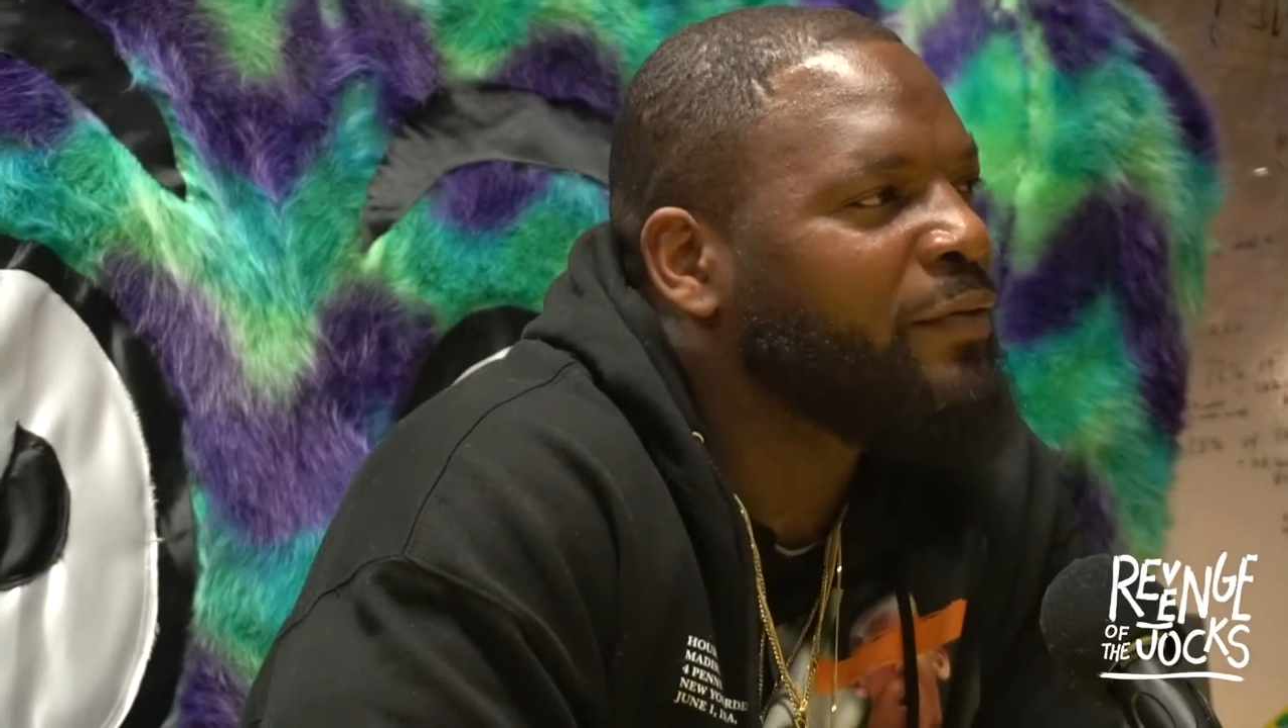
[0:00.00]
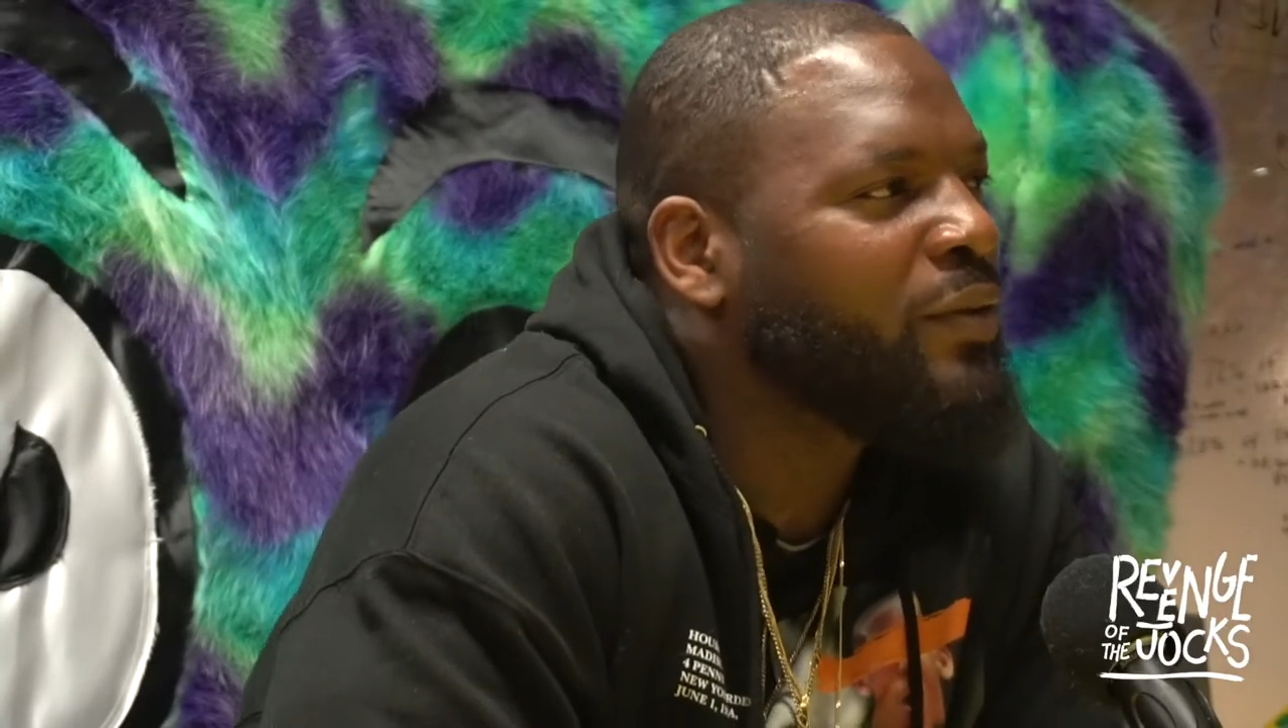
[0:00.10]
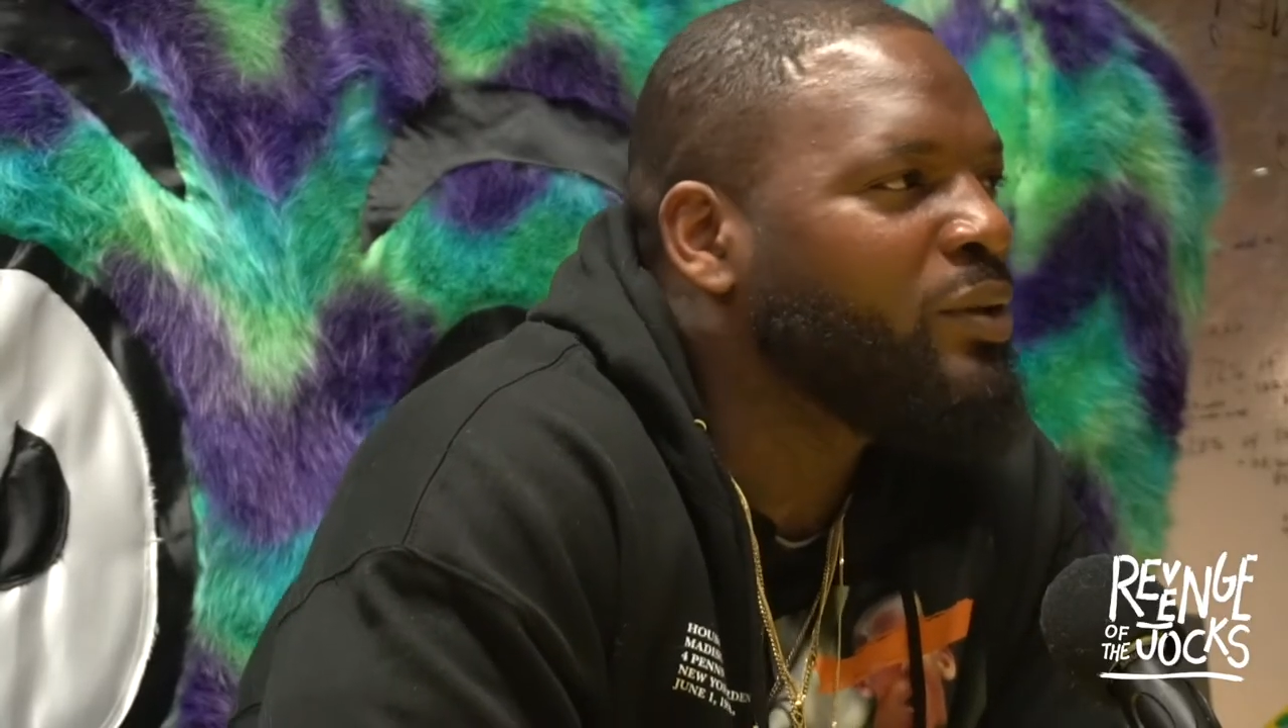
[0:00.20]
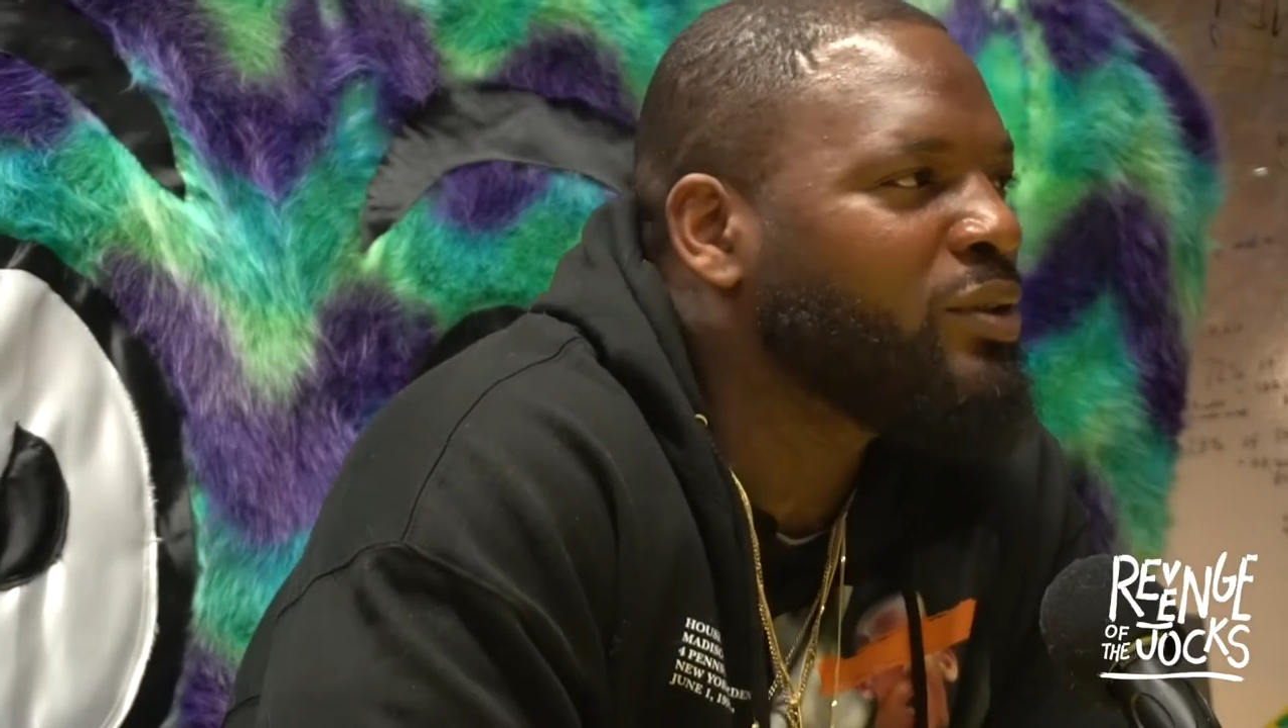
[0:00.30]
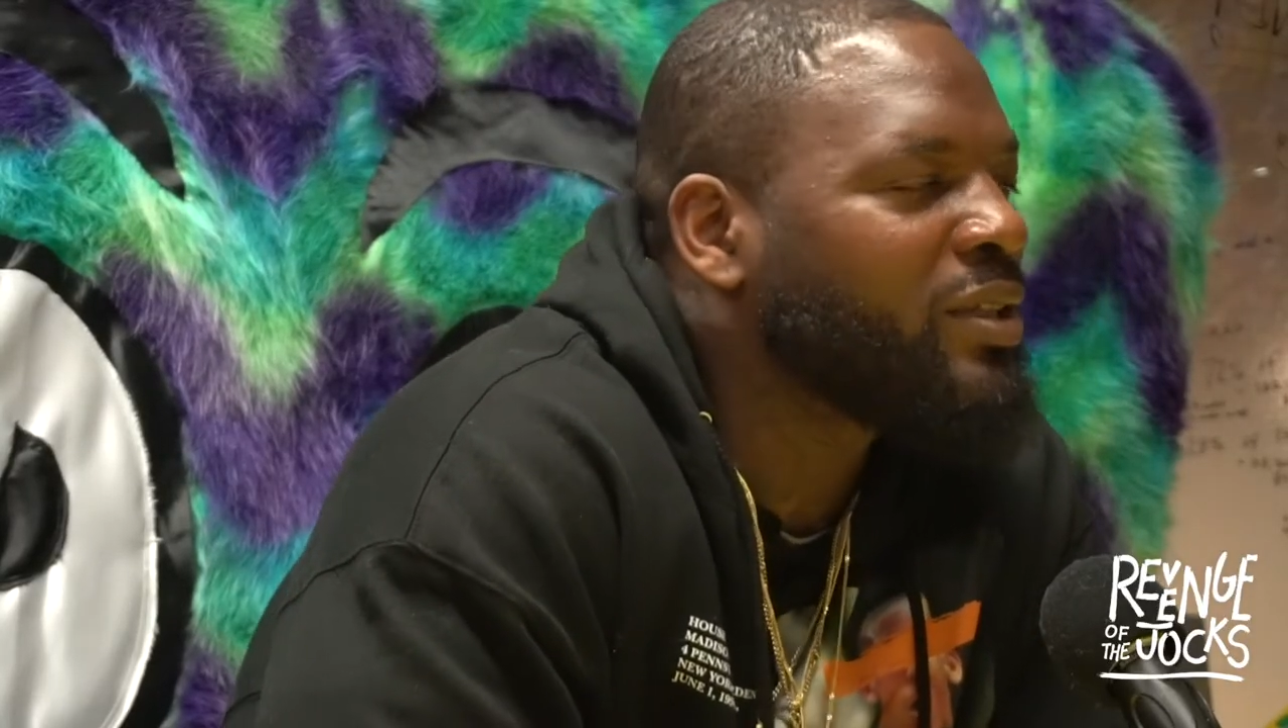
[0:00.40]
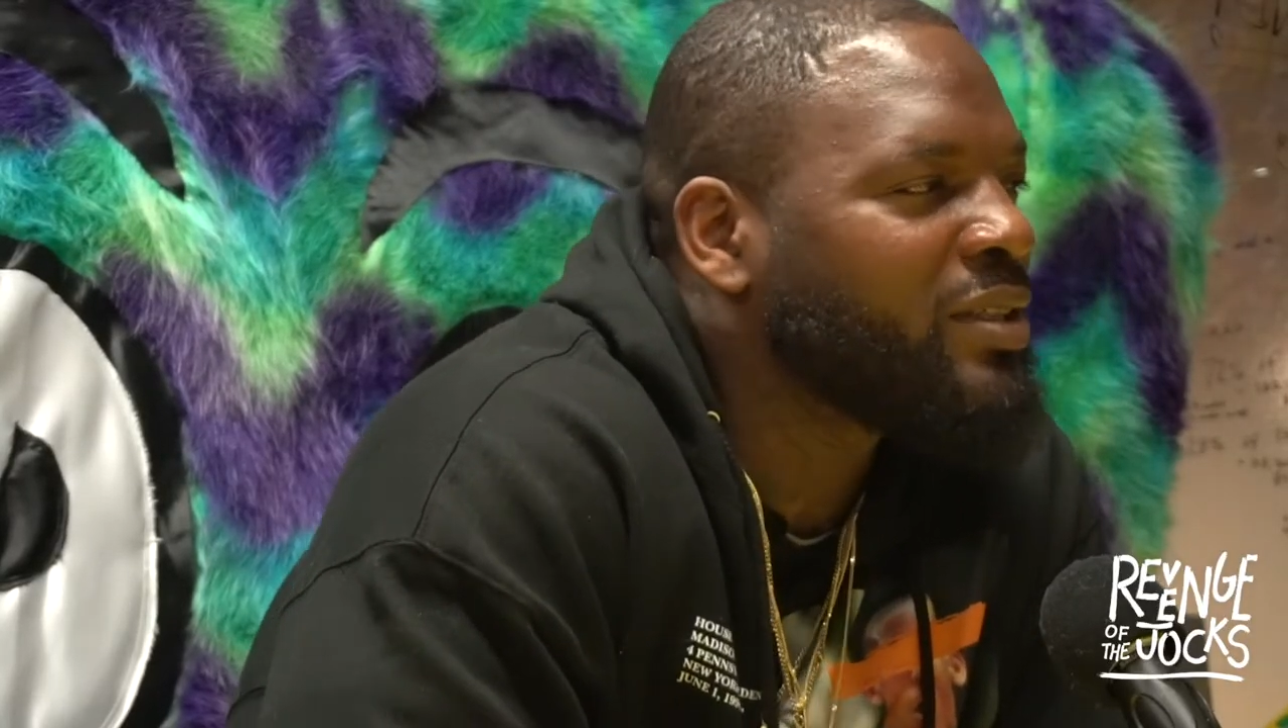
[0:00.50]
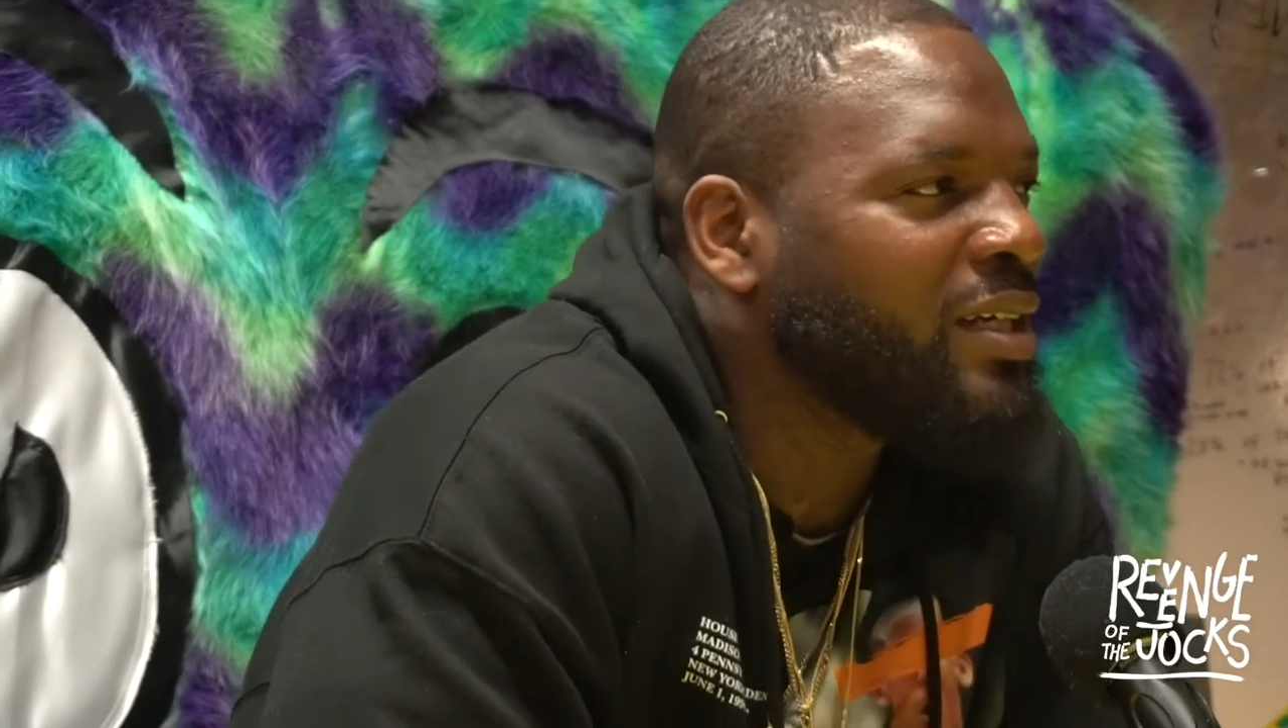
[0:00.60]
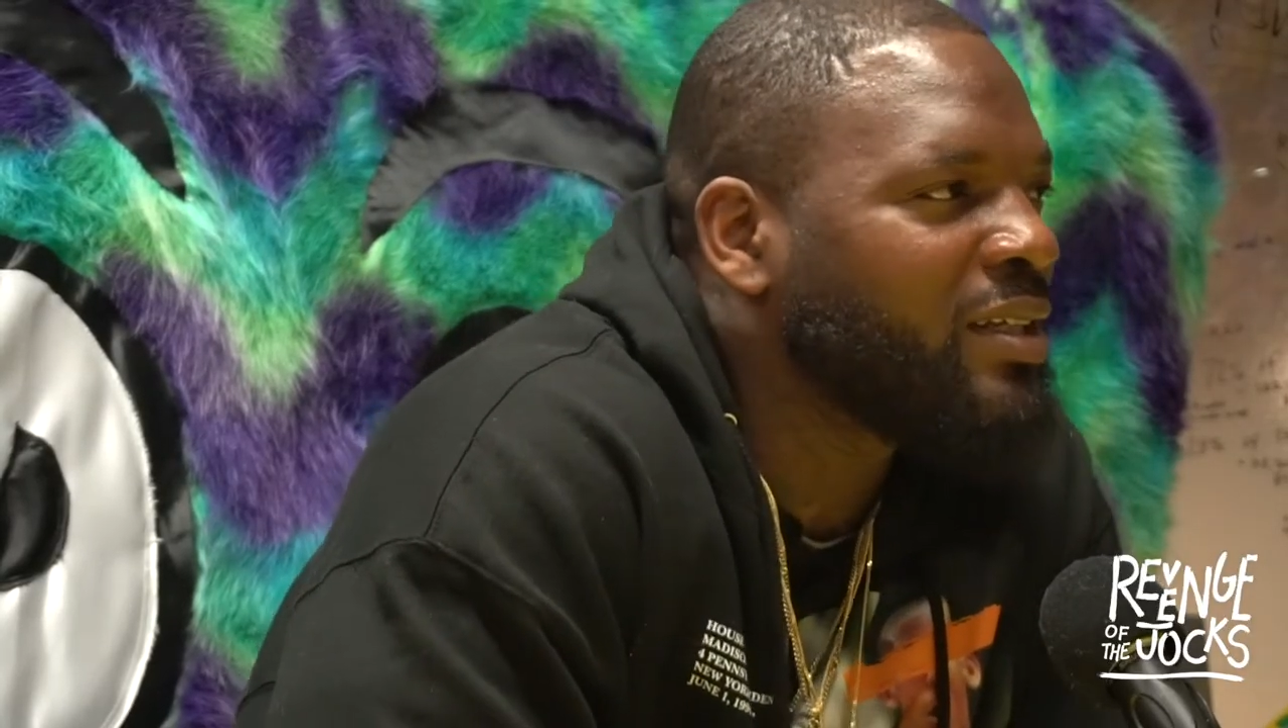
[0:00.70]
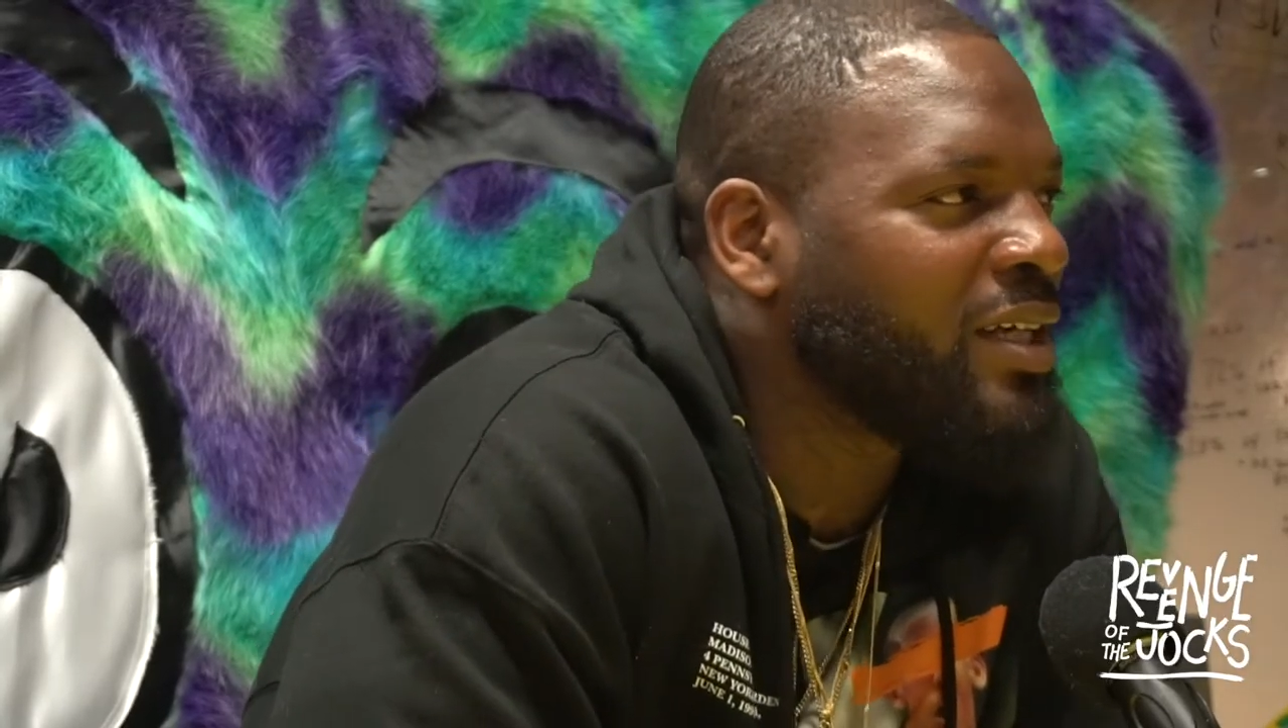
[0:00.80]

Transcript: confused because they